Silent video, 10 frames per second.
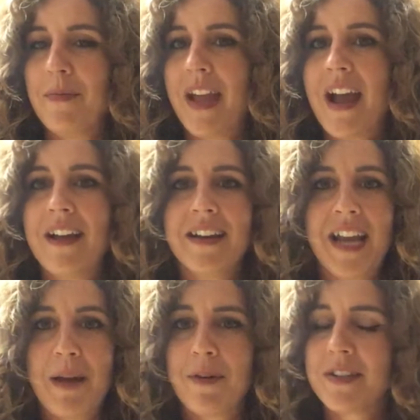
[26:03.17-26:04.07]
they had
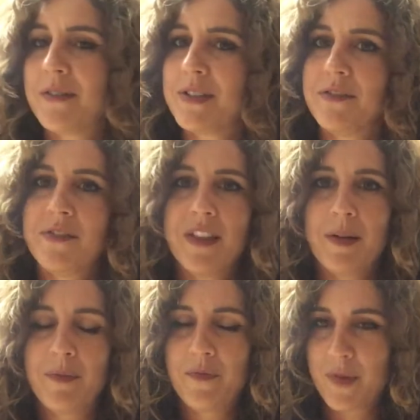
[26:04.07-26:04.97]
neighbors. There was
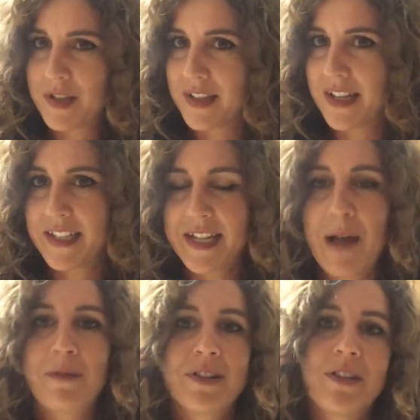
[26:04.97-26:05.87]
the person that
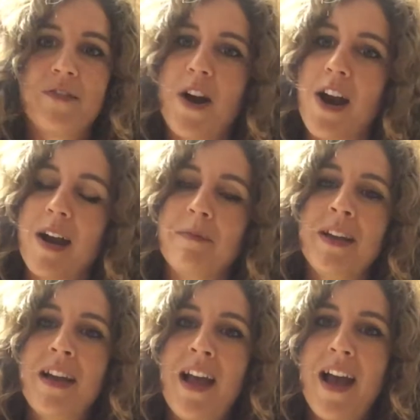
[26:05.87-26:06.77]
established the farm,
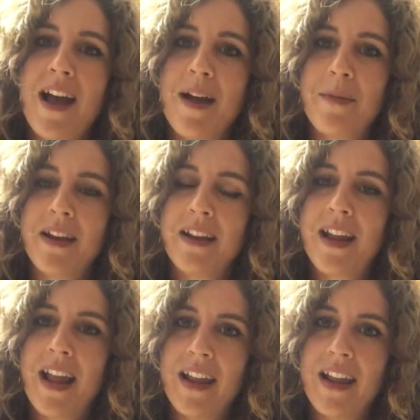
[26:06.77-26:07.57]
and